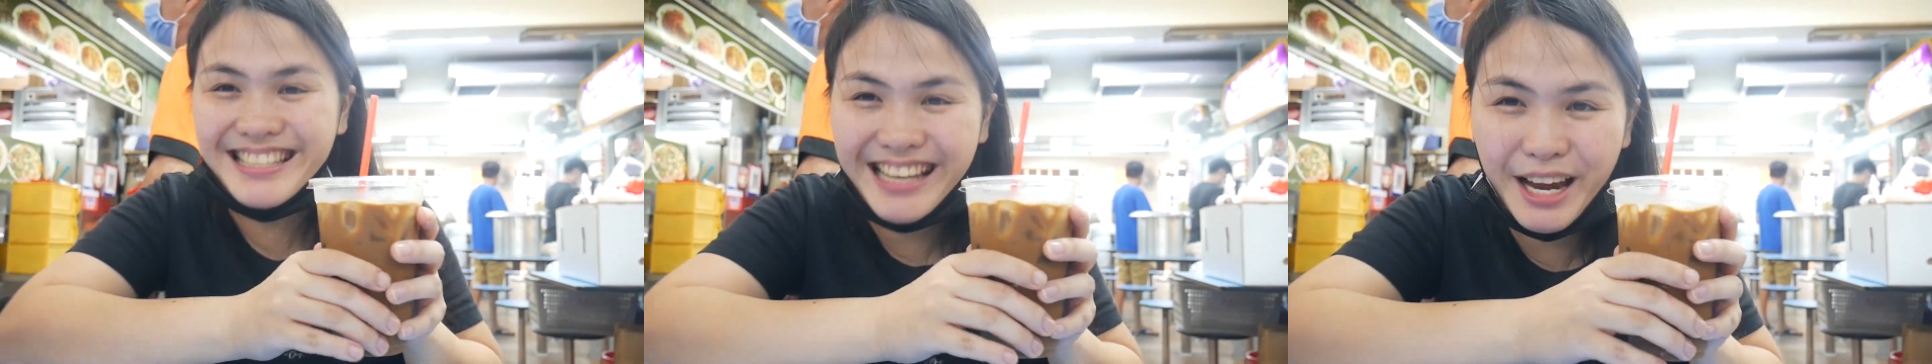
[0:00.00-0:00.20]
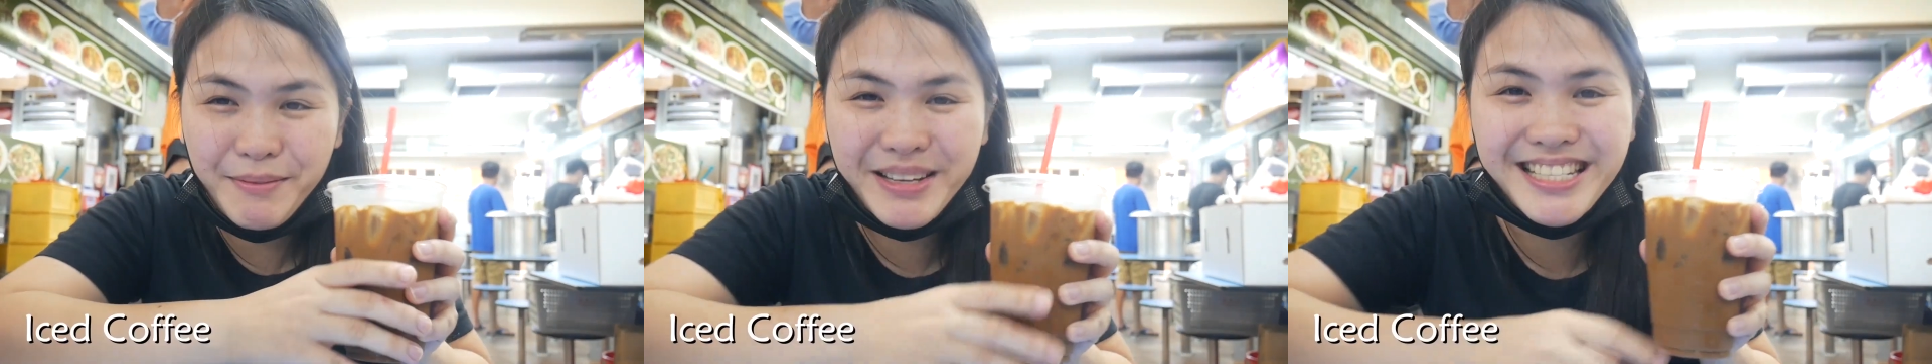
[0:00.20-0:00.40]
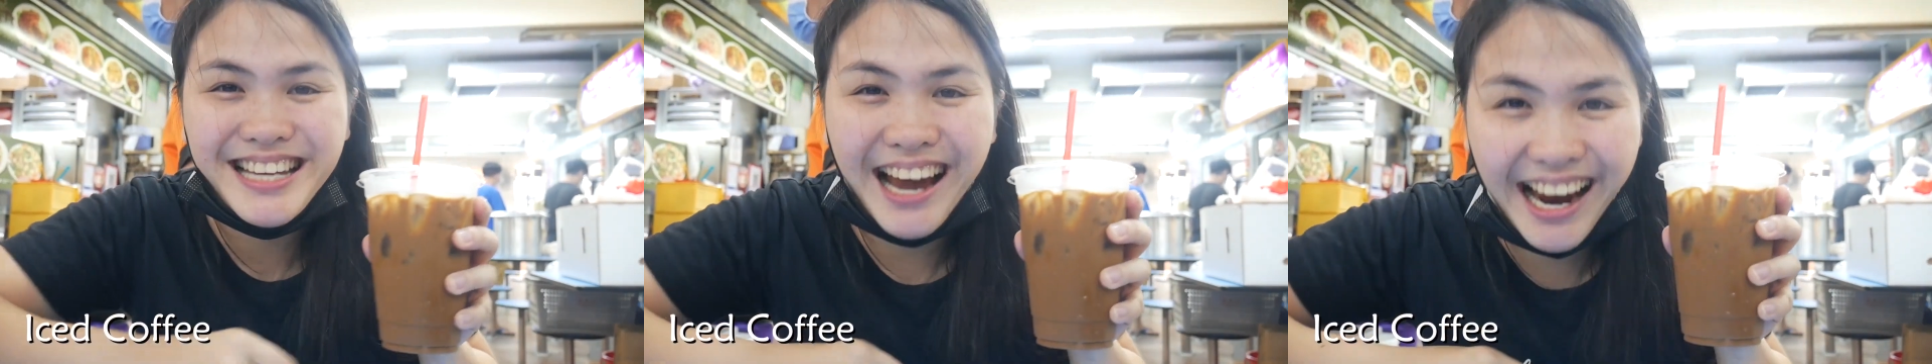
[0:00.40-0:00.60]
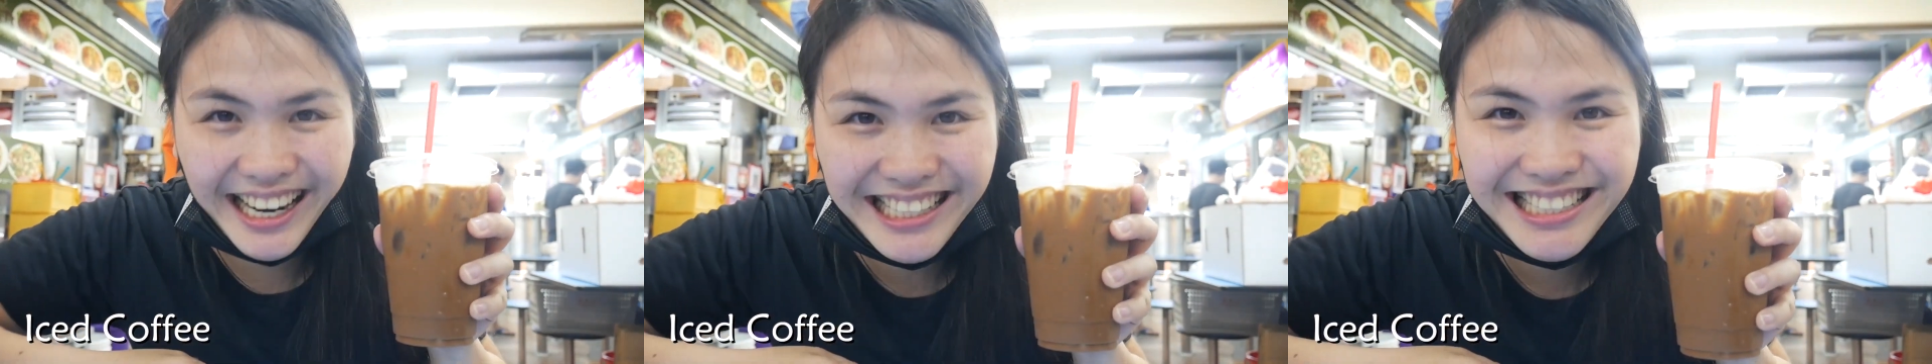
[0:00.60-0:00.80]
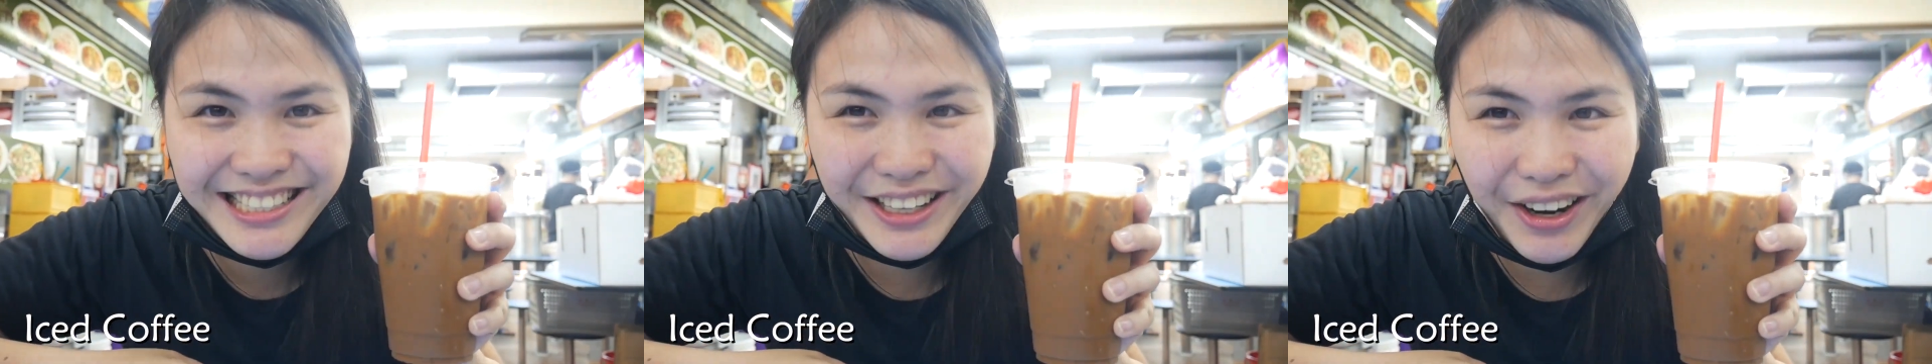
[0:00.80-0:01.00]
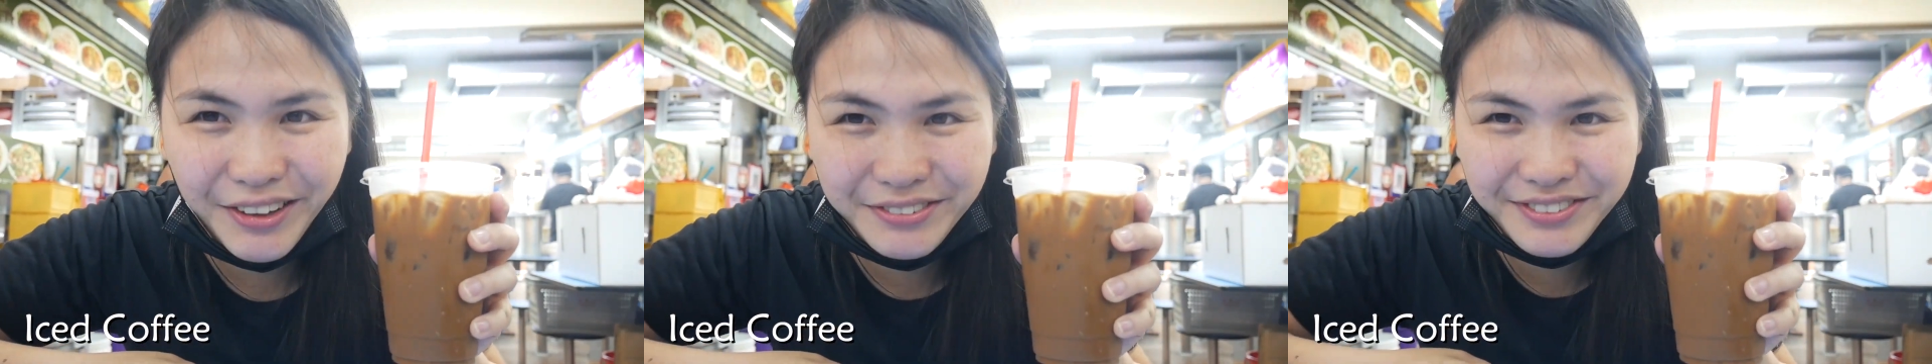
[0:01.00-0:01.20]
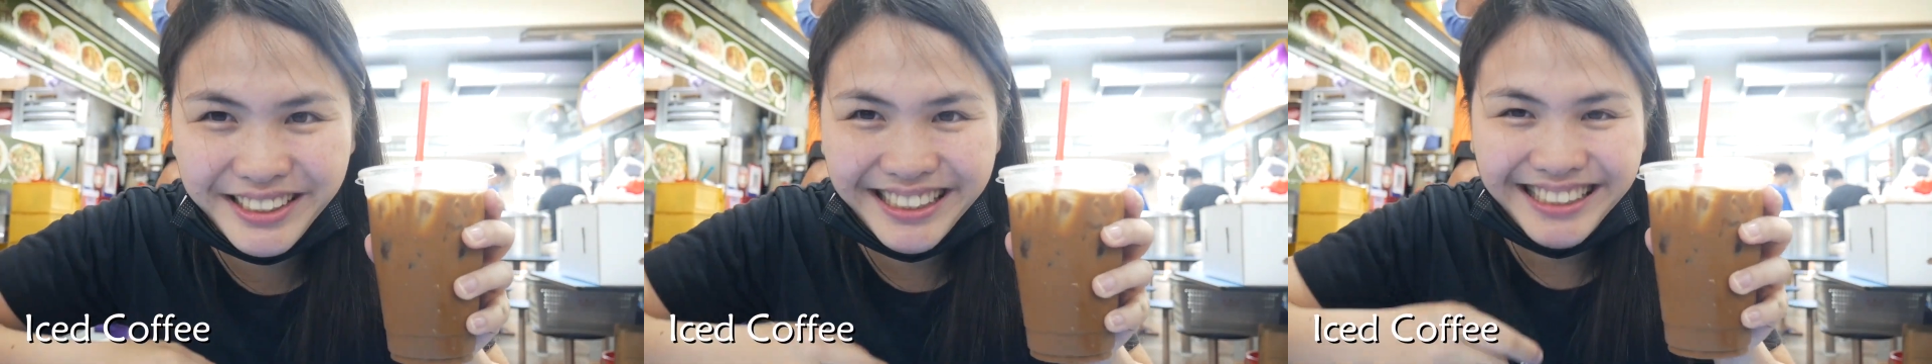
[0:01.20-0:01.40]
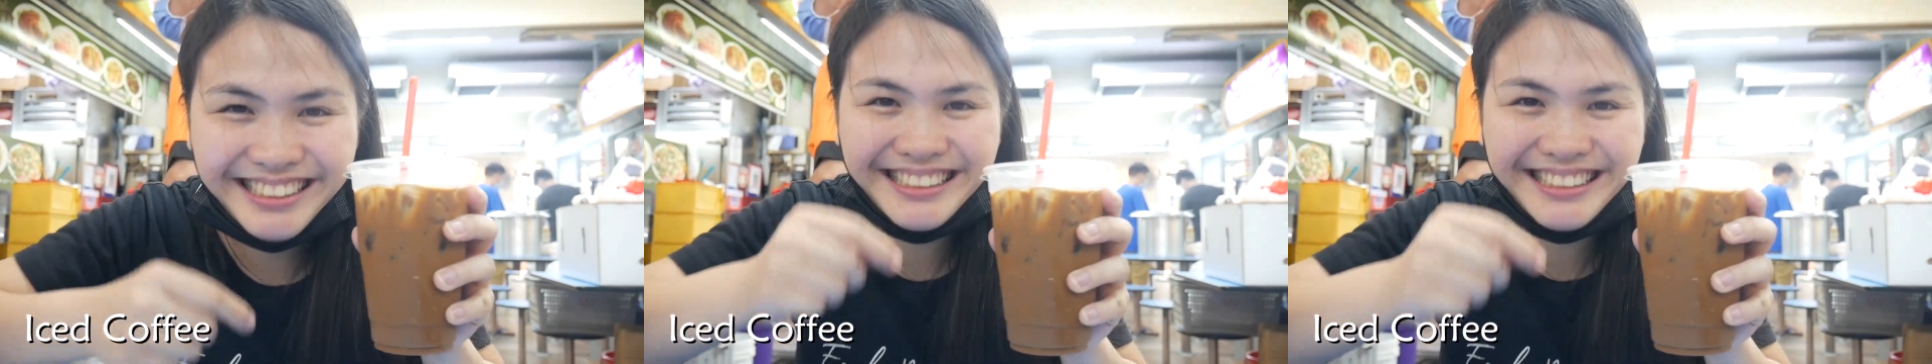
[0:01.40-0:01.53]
time is iced coffee.